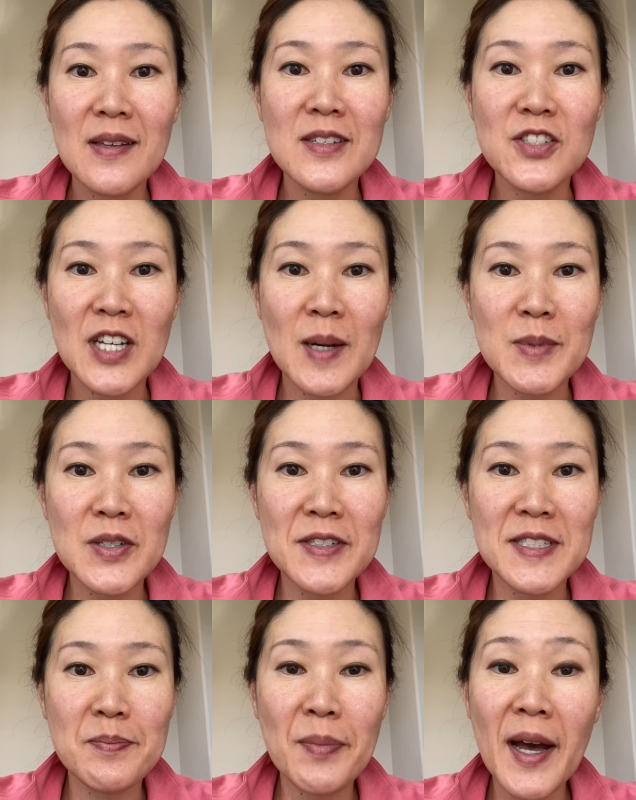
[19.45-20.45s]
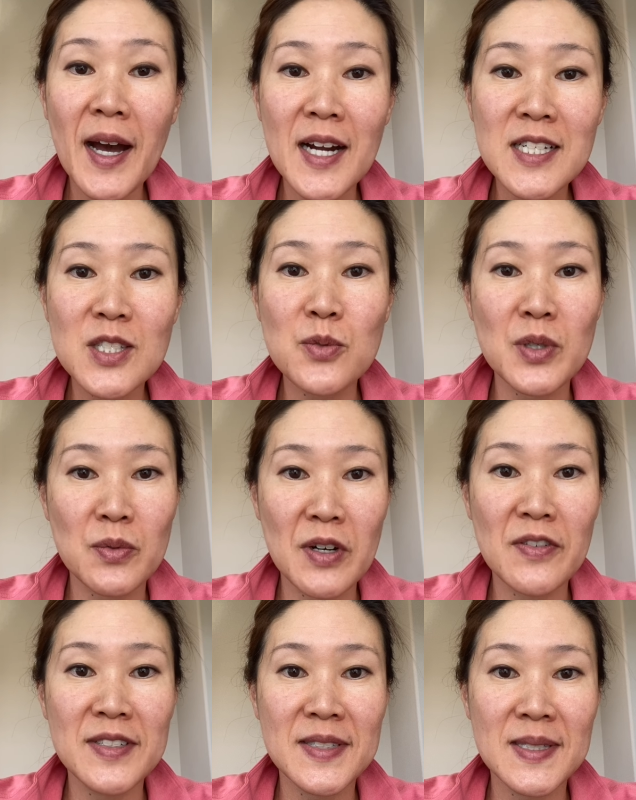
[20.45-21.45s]
The chapter is packed with
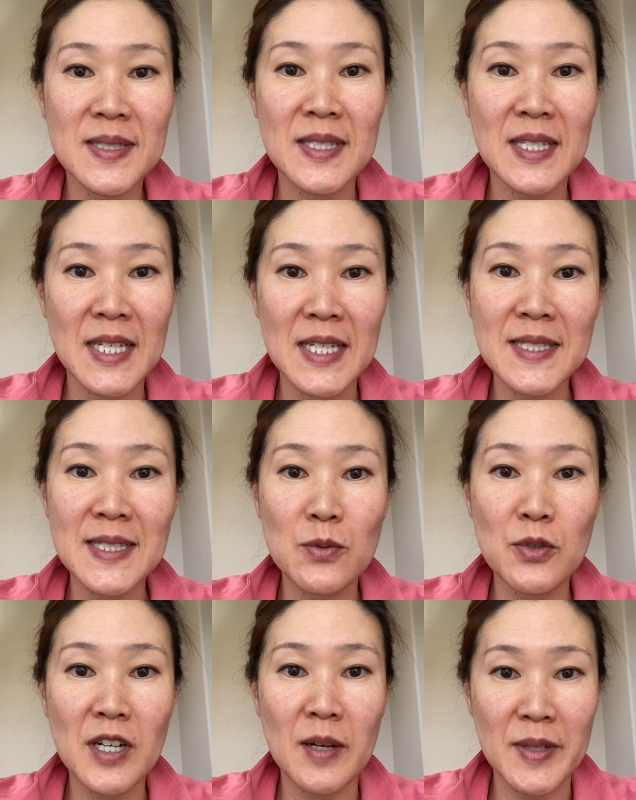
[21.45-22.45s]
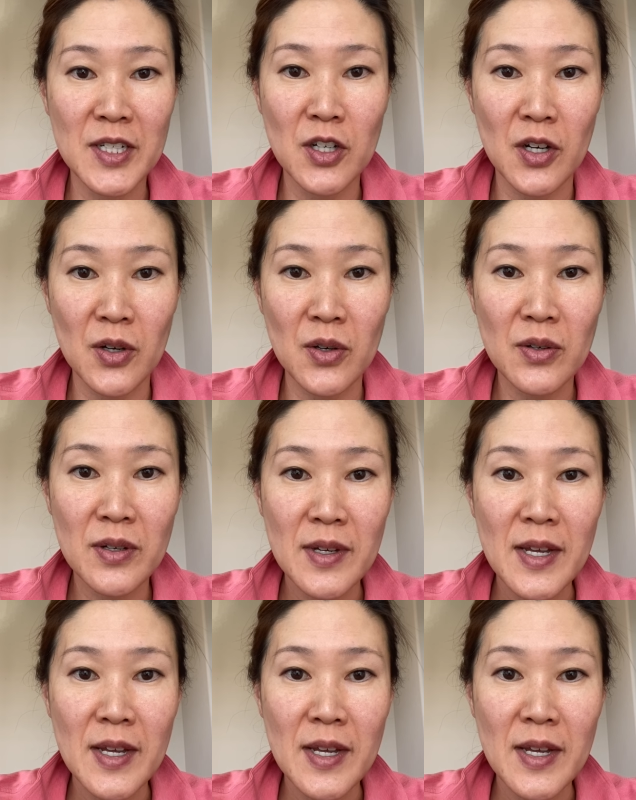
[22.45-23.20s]
references to kings that will come and go,